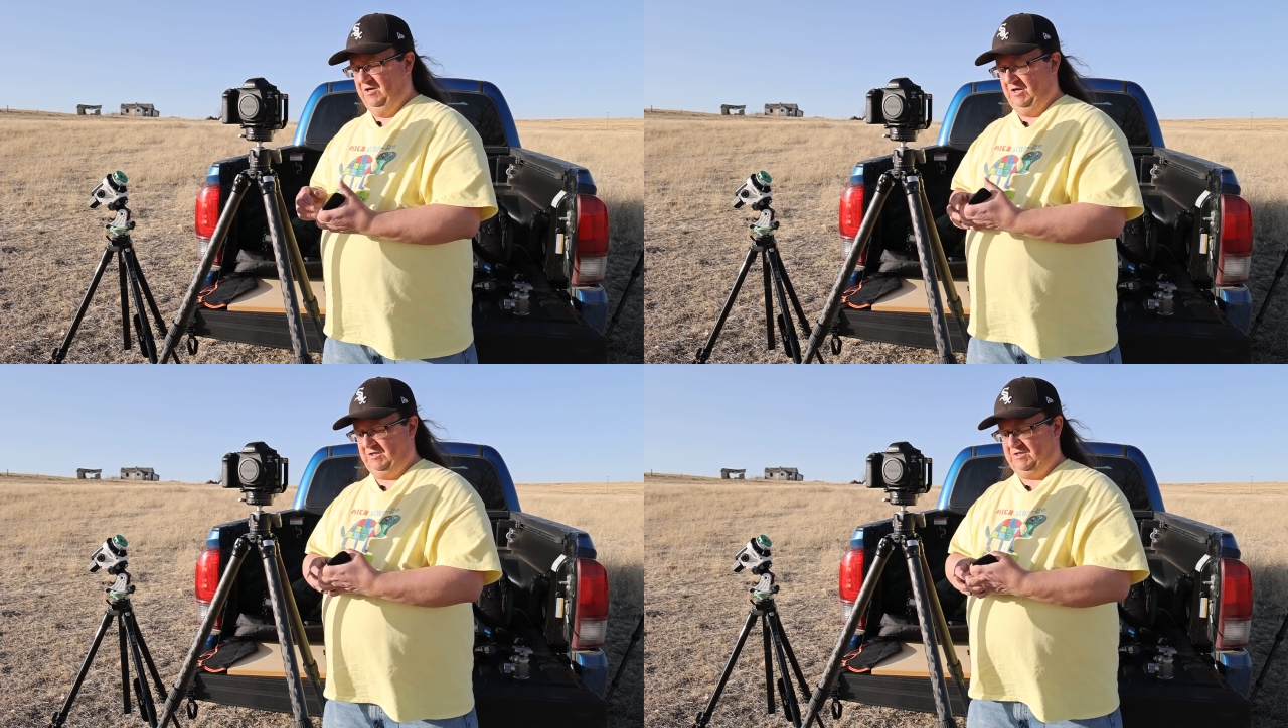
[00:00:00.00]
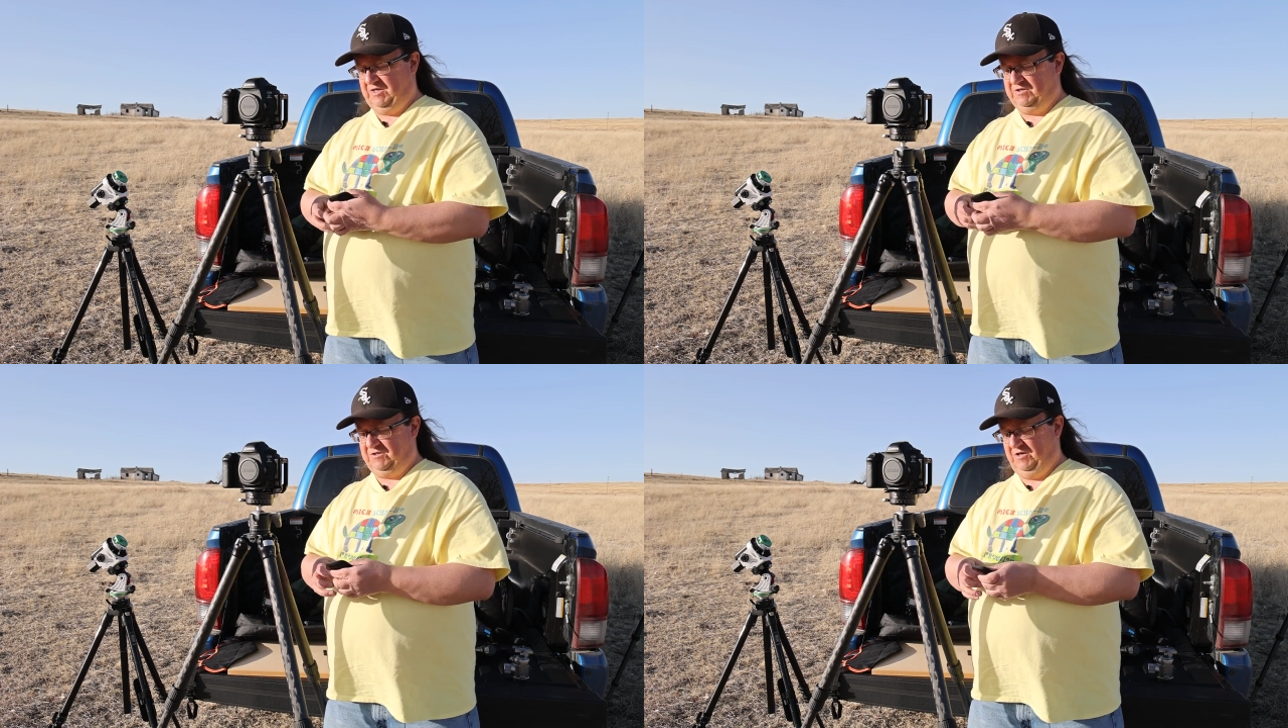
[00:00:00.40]

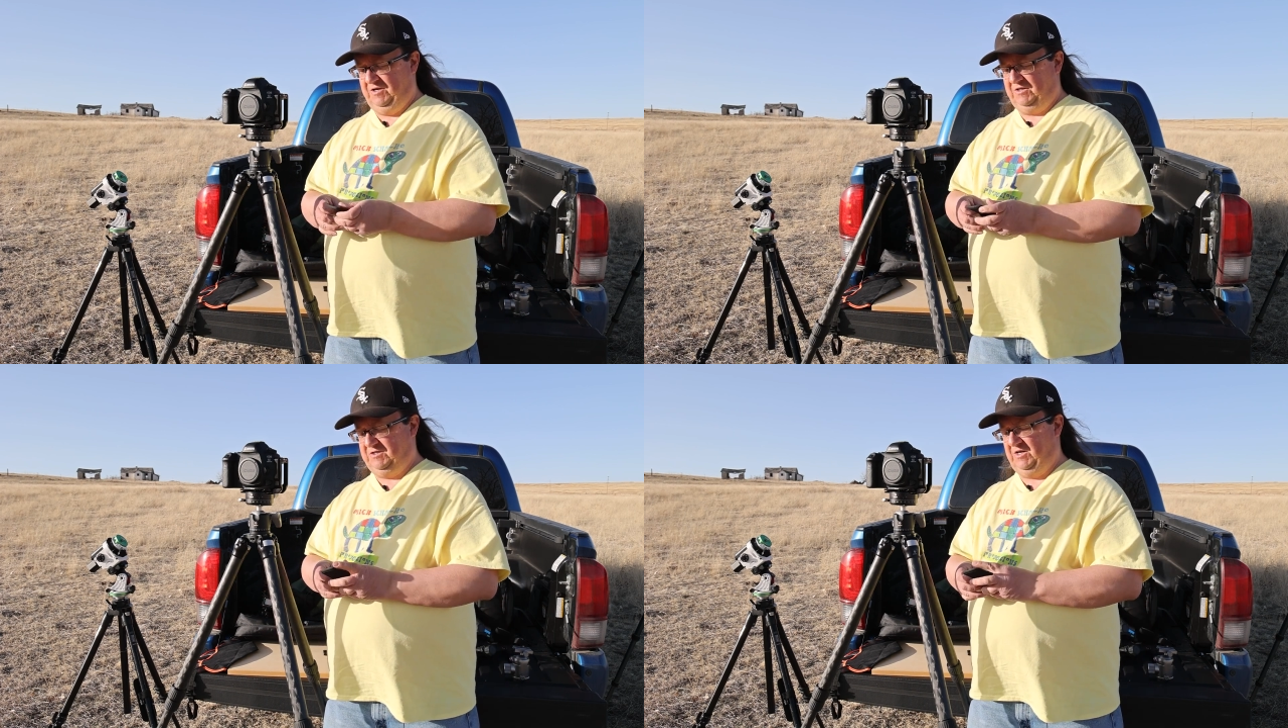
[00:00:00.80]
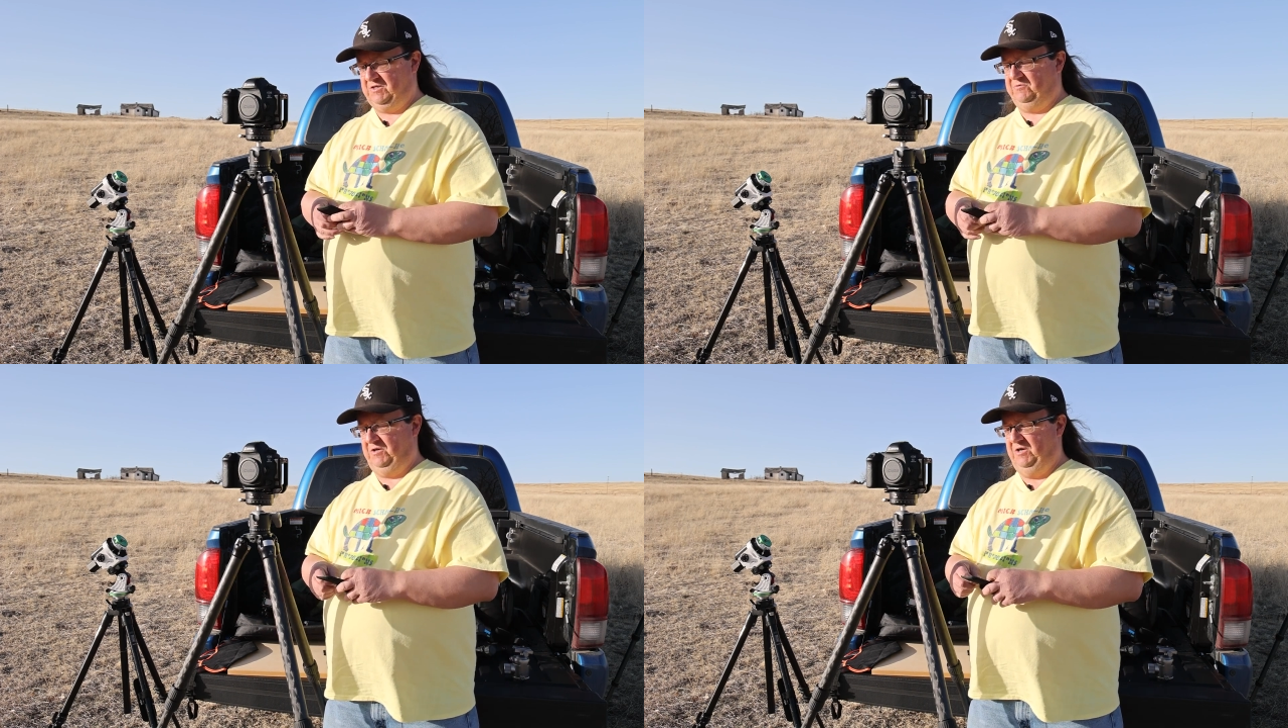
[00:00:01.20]

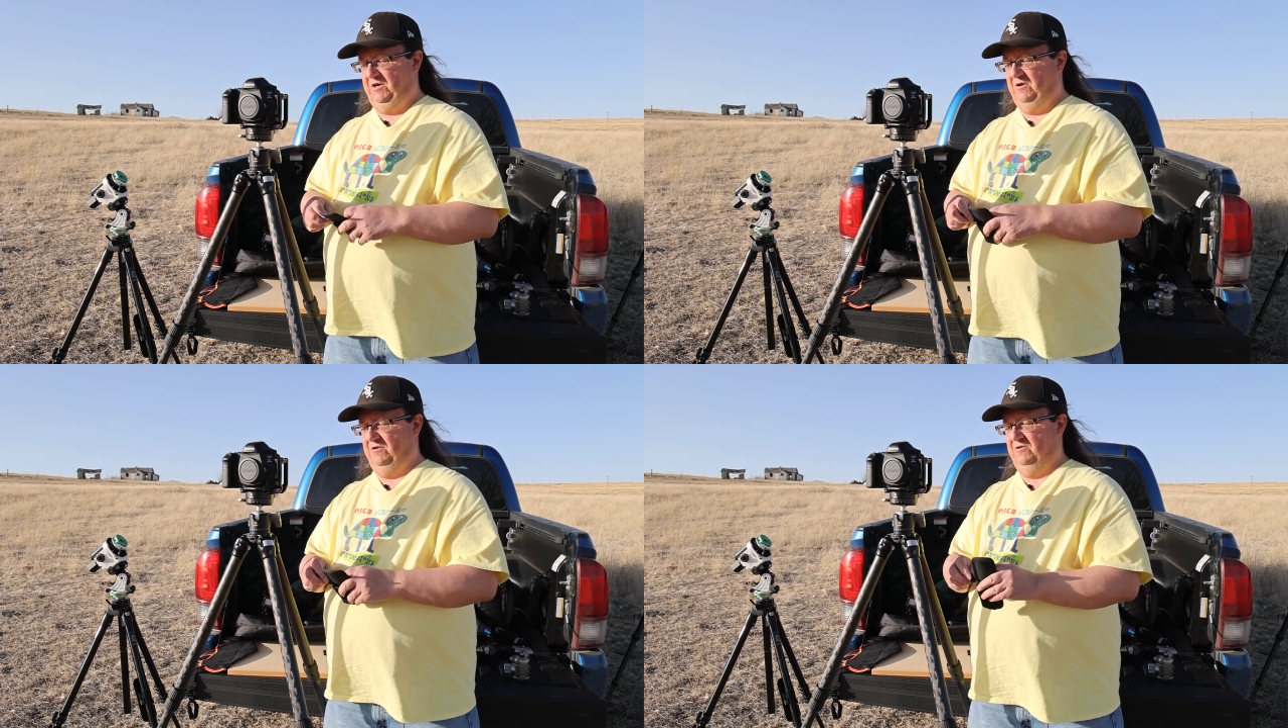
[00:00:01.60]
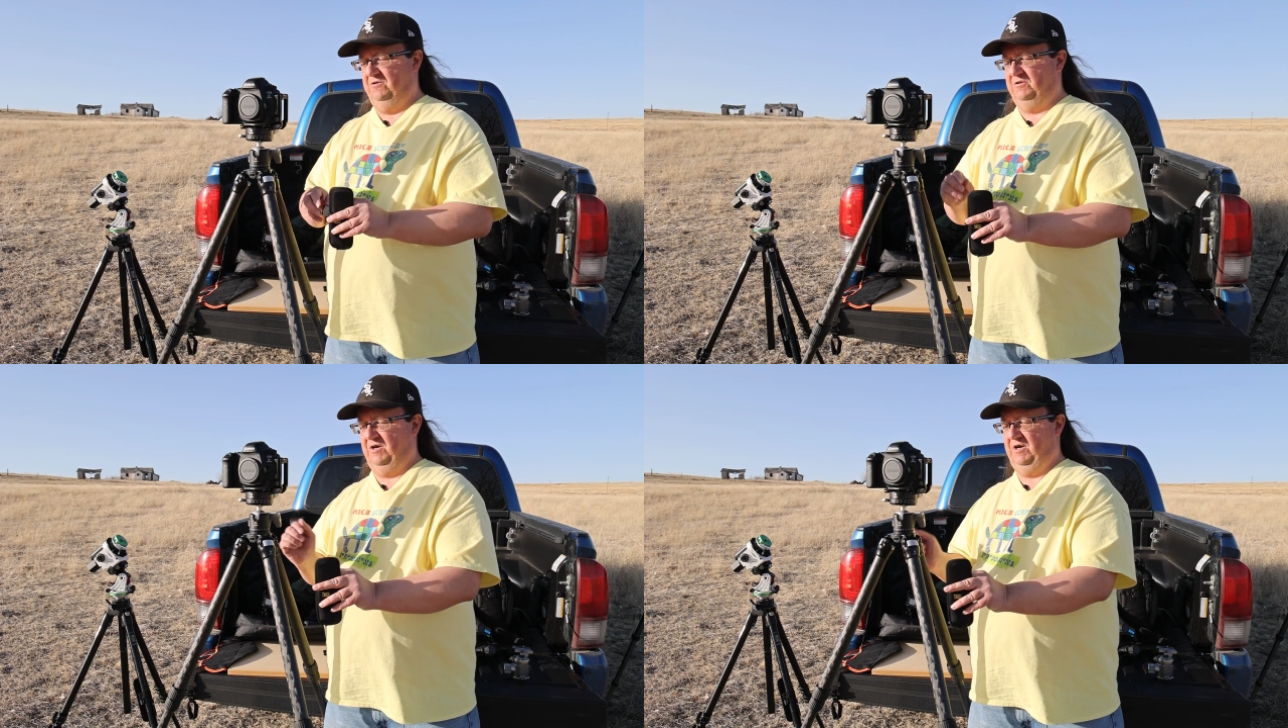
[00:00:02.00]
accessory
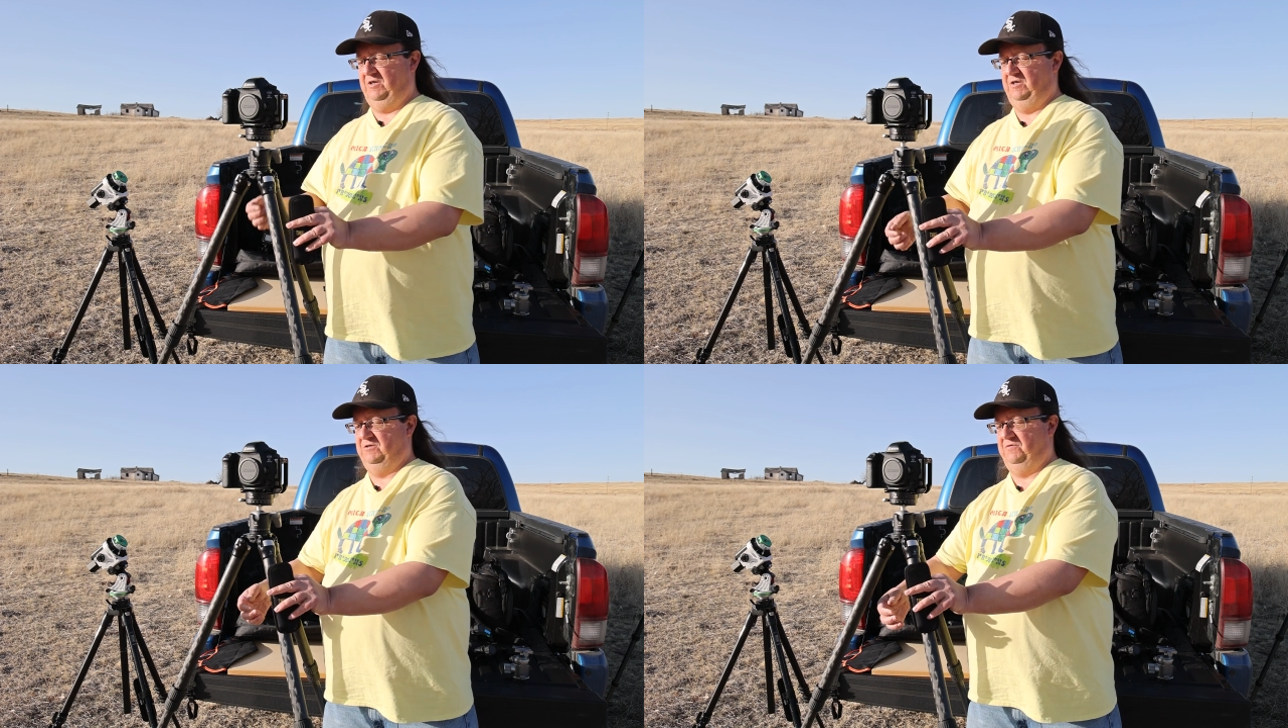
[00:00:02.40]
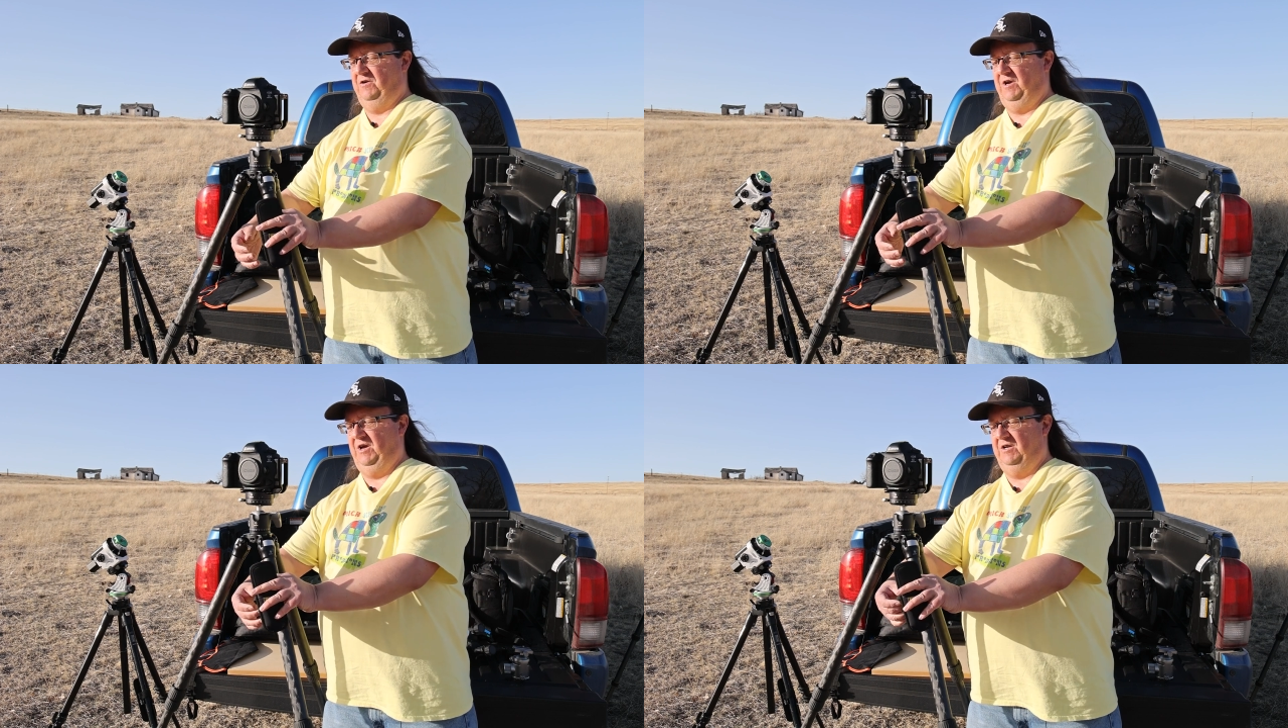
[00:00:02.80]
here that is
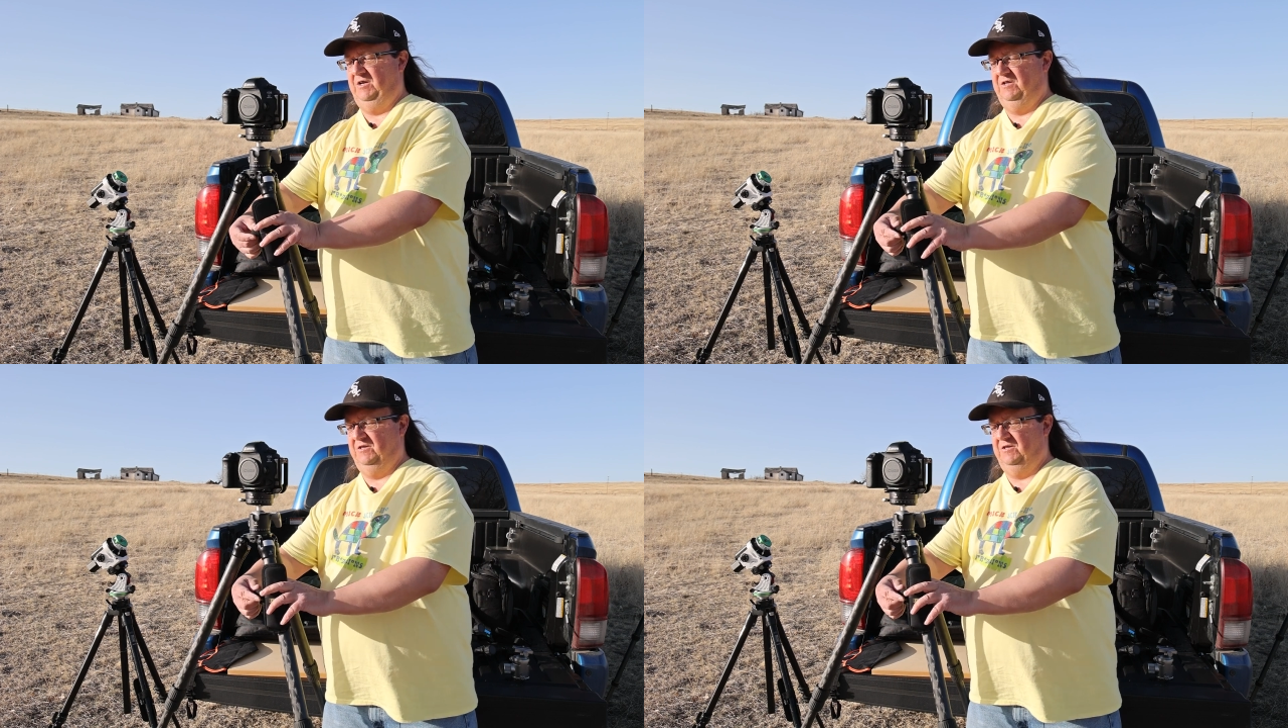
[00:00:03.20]
very handy.